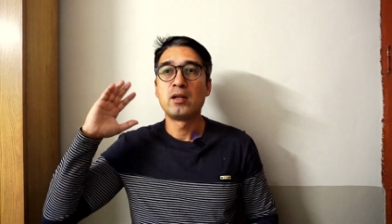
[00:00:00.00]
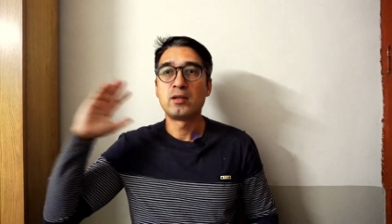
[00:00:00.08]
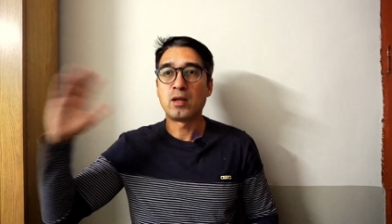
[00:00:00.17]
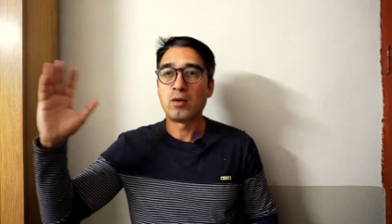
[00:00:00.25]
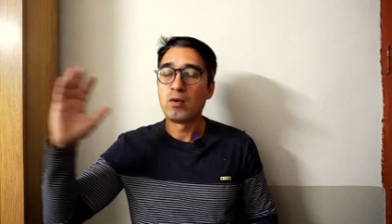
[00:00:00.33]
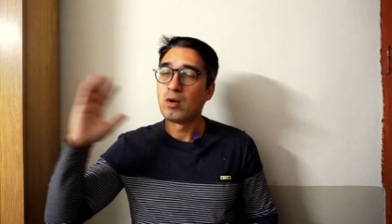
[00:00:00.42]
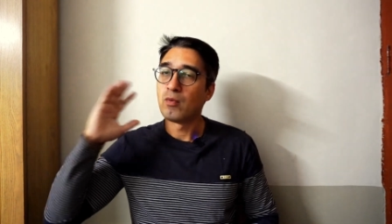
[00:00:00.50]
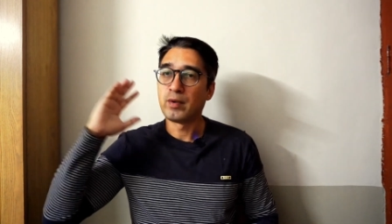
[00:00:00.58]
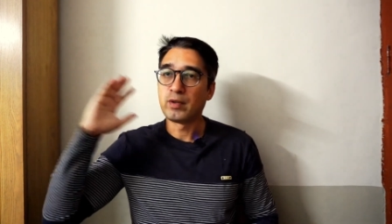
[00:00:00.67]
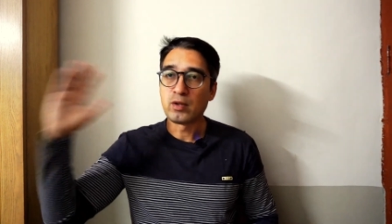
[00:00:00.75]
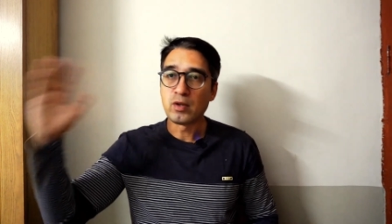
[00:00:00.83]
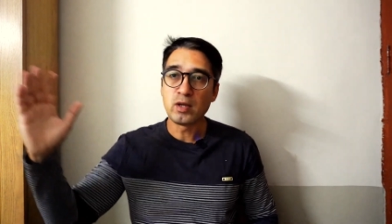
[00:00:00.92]
So
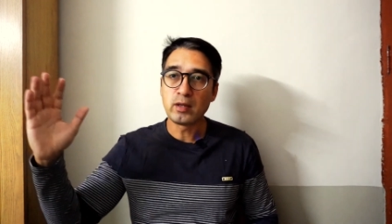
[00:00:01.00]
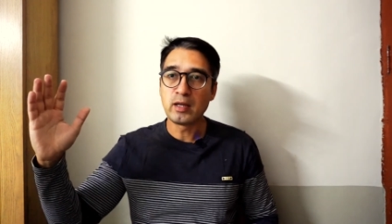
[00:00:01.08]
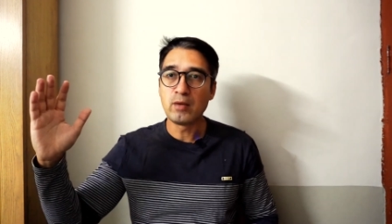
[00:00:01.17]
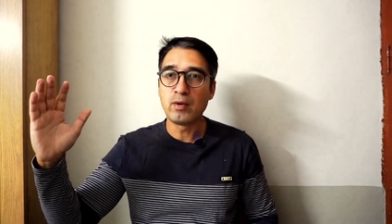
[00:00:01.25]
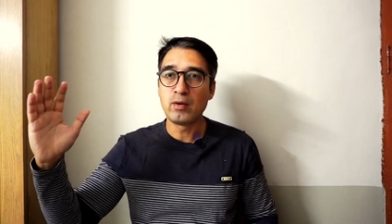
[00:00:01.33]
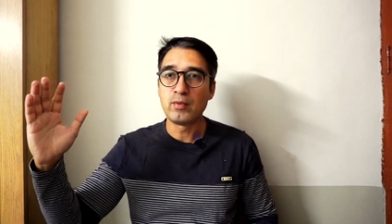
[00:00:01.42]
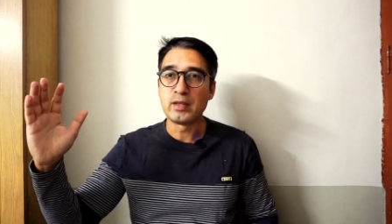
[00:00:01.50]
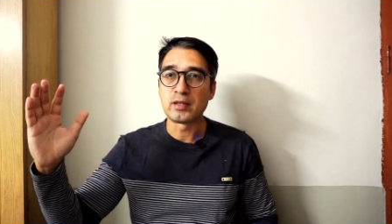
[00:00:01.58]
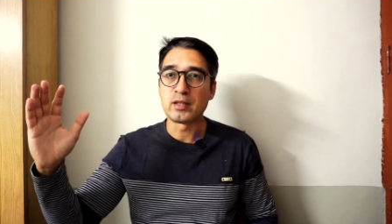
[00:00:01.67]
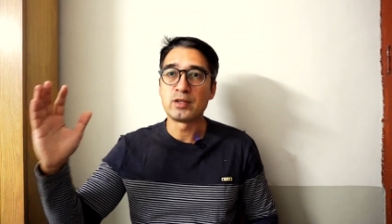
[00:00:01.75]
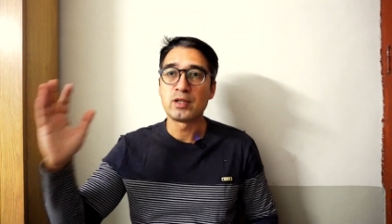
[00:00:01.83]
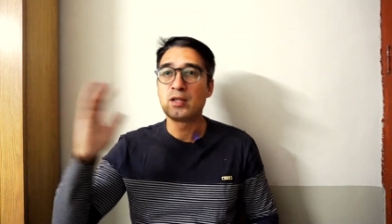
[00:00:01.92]
when you're doing your keyword
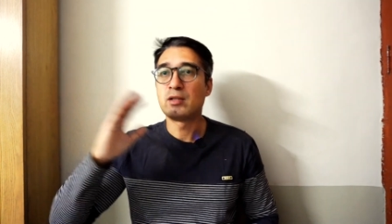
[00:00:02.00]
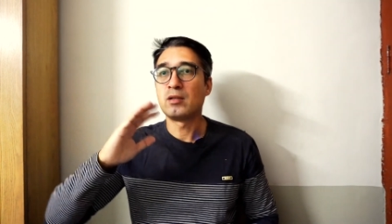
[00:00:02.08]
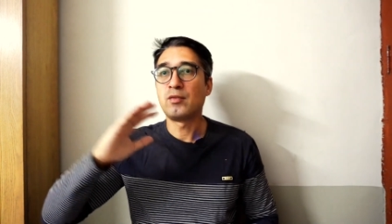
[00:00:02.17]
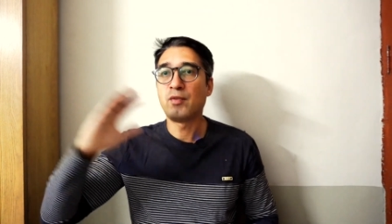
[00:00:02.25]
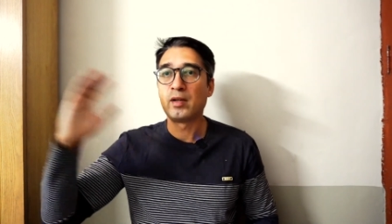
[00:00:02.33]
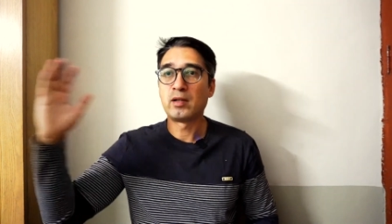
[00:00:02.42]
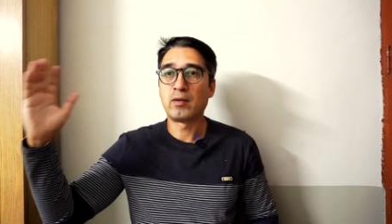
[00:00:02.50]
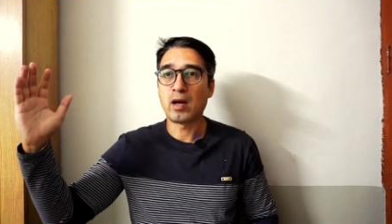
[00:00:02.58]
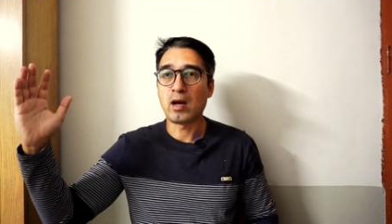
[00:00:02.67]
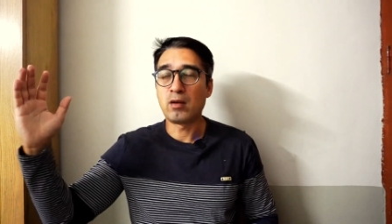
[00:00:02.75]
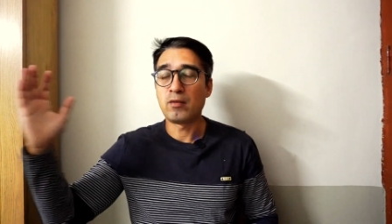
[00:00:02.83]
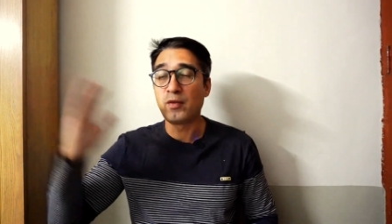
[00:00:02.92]
research, just filter
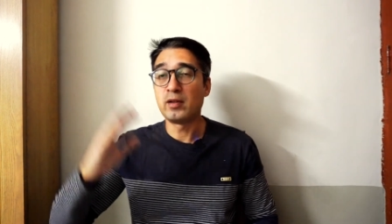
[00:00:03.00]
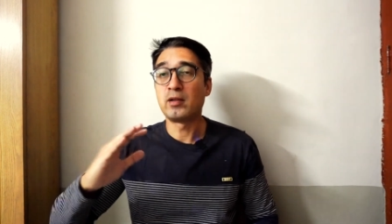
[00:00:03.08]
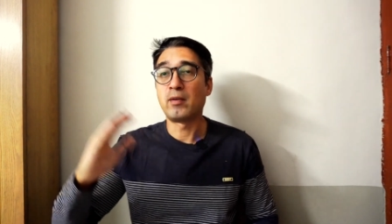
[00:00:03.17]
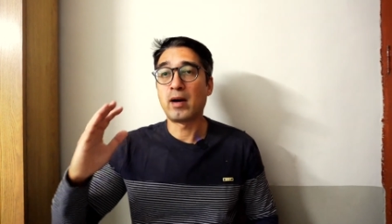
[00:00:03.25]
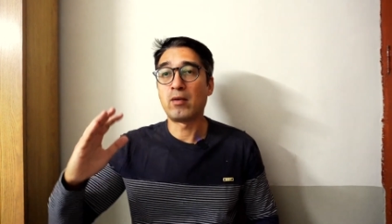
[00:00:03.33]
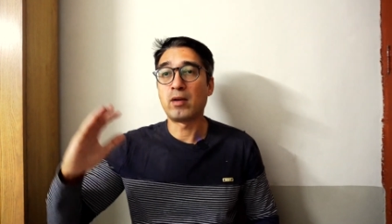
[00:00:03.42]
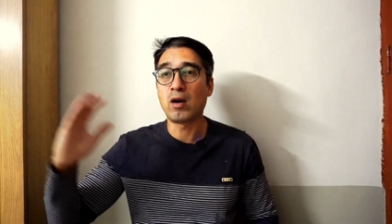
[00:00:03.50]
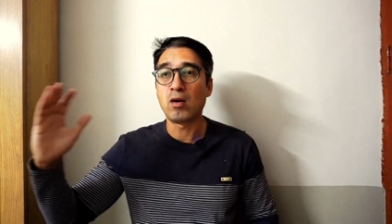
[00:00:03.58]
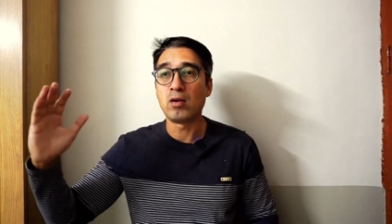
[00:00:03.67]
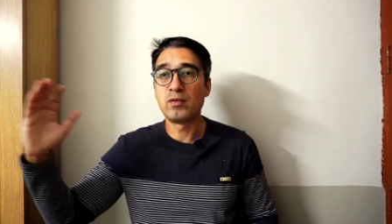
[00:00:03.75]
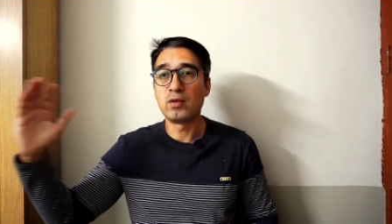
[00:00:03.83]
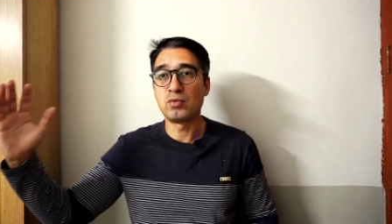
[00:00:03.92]
out, filter out
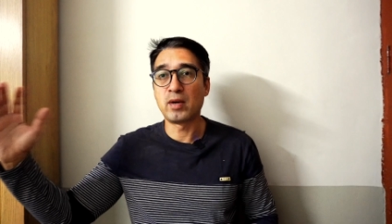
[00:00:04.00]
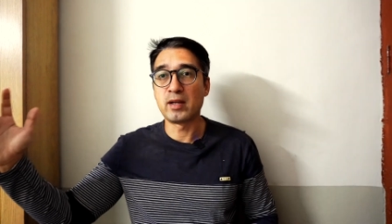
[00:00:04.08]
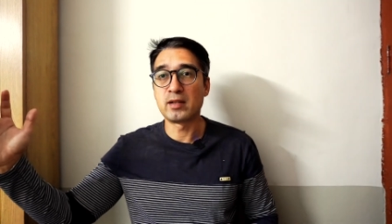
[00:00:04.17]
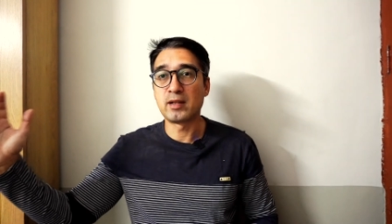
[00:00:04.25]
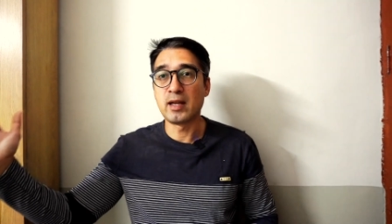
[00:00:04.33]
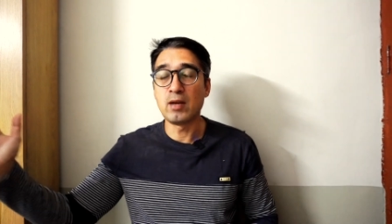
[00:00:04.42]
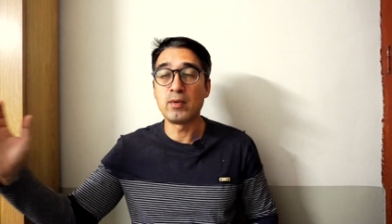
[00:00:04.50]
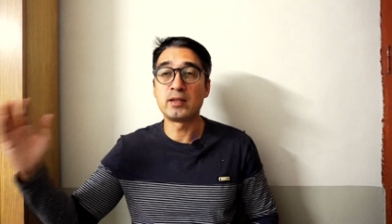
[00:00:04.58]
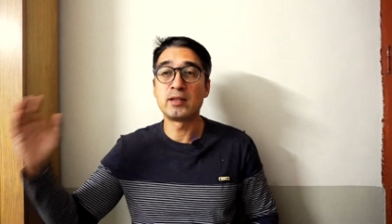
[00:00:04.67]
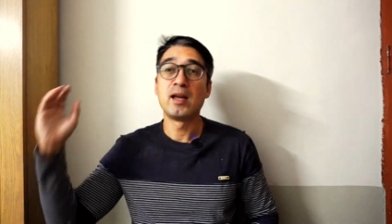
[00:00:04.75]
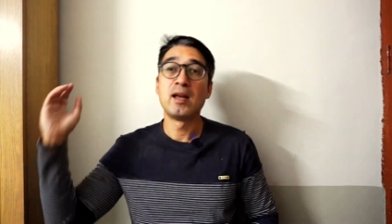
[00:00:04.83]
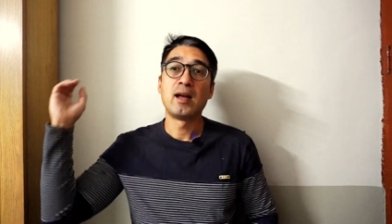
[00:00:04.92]
all of those Reddit keywords,